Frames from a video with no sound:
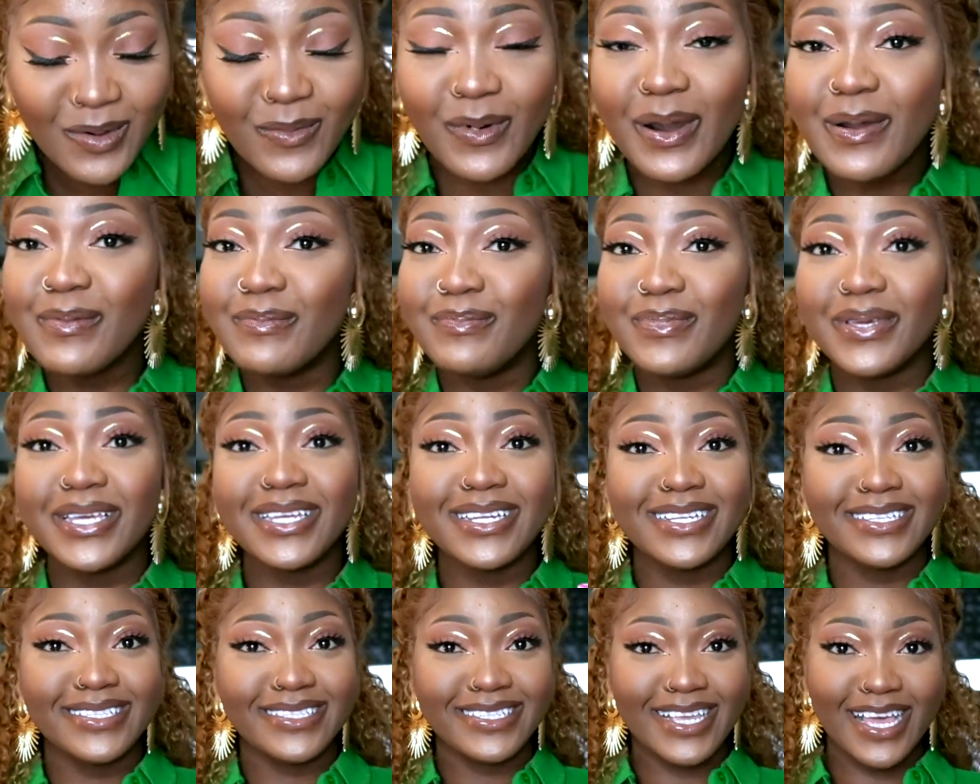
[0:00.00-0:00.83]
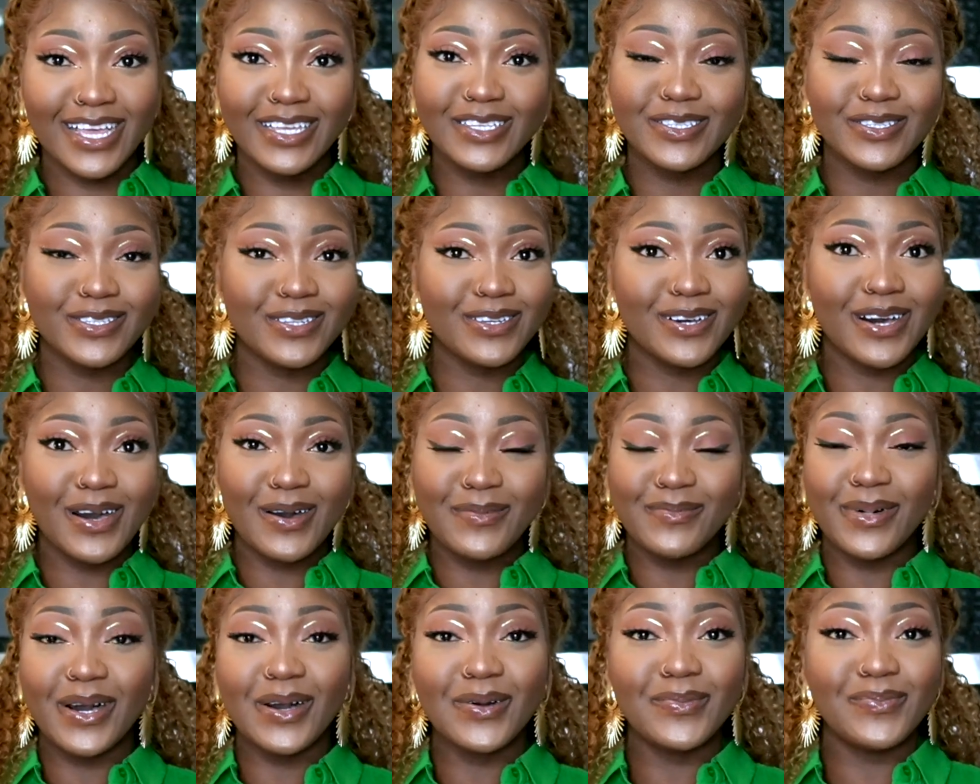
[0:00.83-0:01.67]
We're being intentional
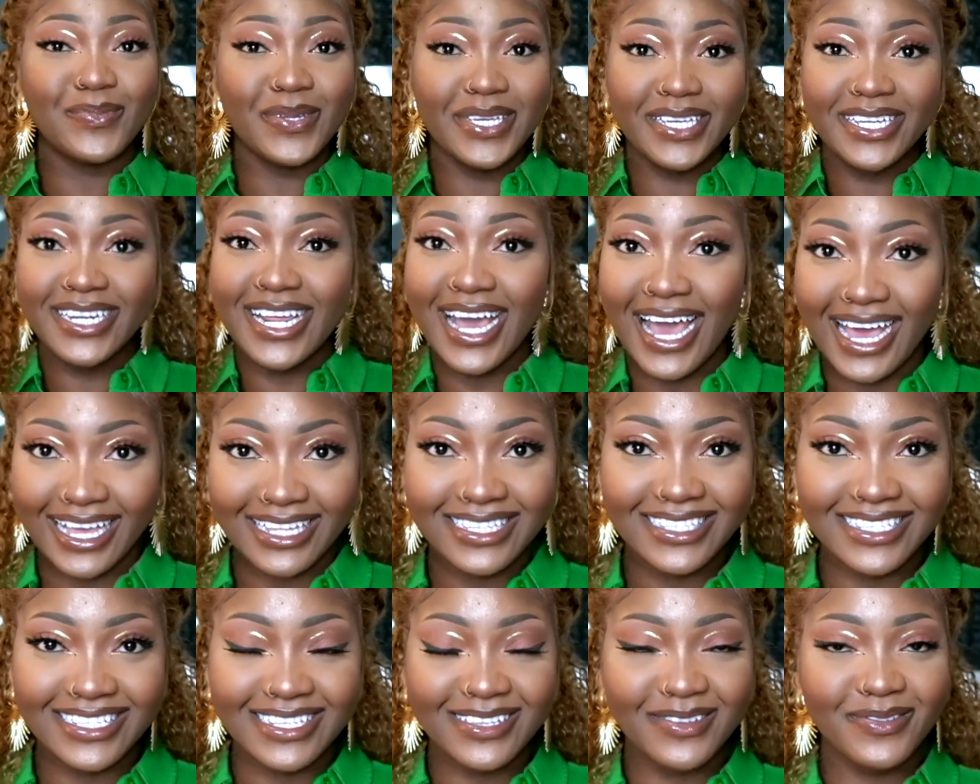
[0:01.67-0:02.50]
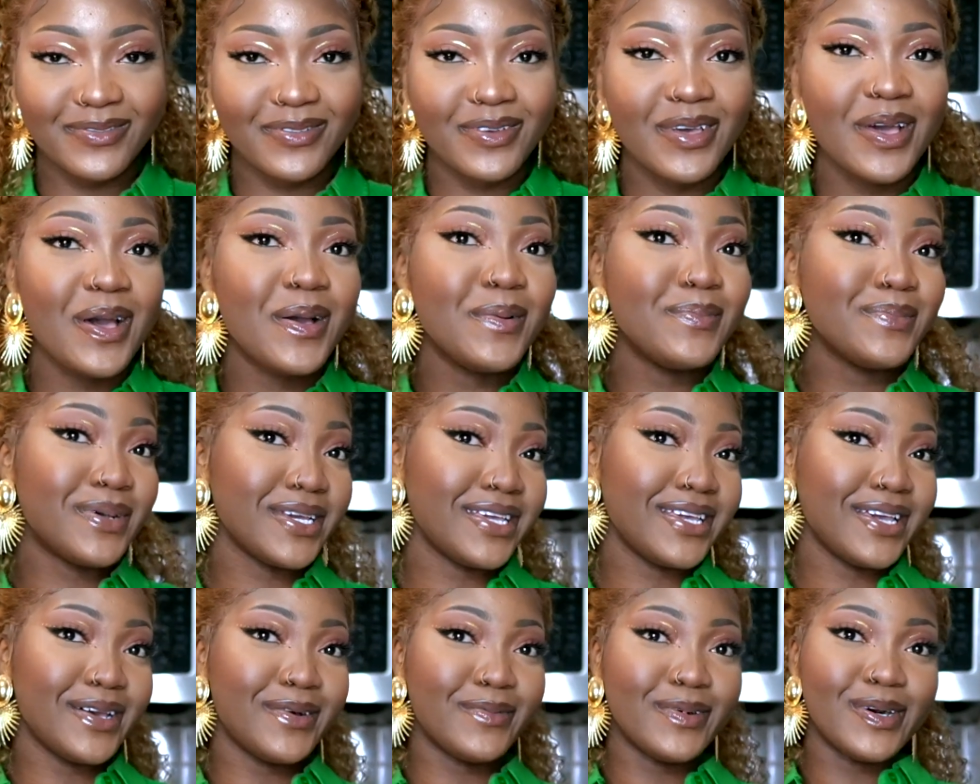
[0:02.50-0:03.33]
about being active.
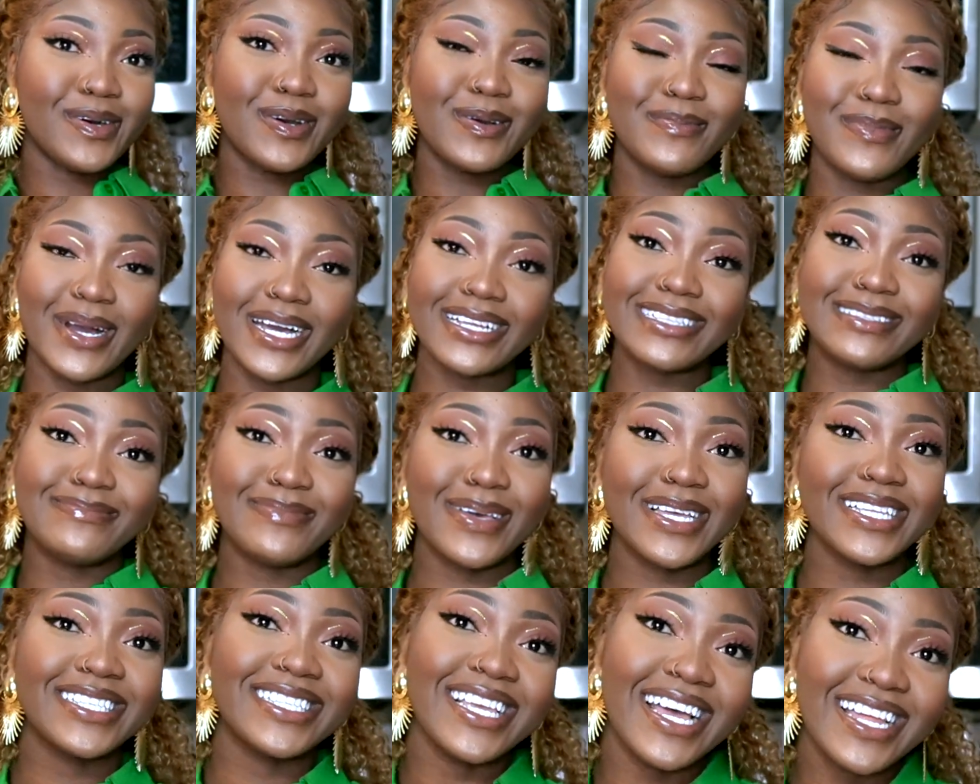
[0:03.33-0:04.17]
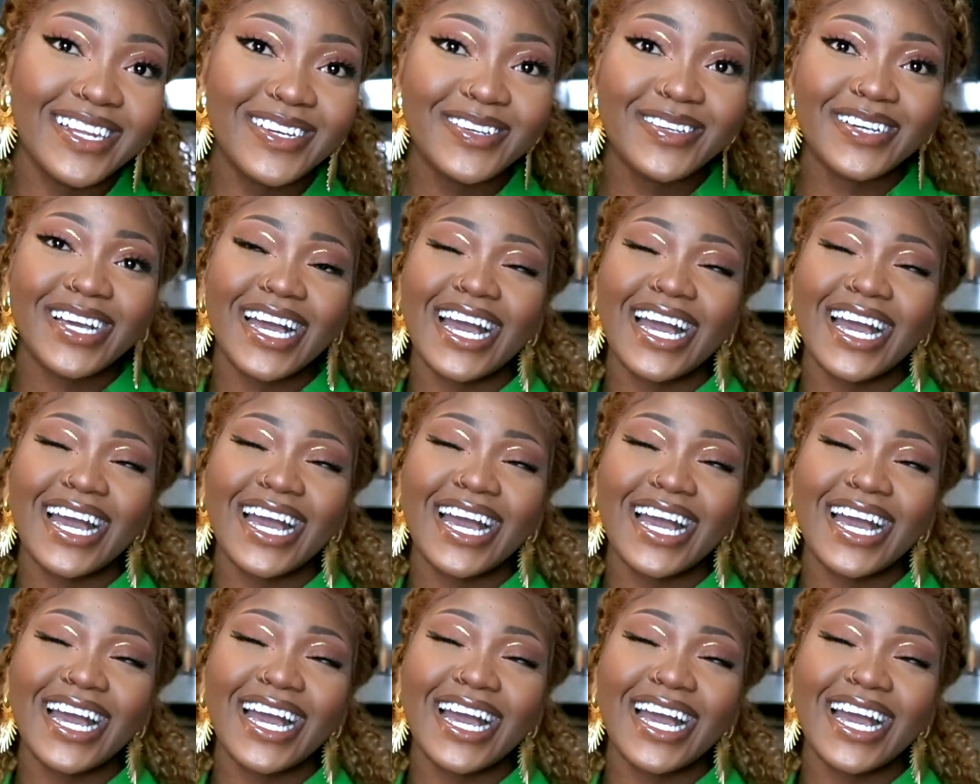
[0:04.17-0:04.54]
But yeah, welcome back to my channel,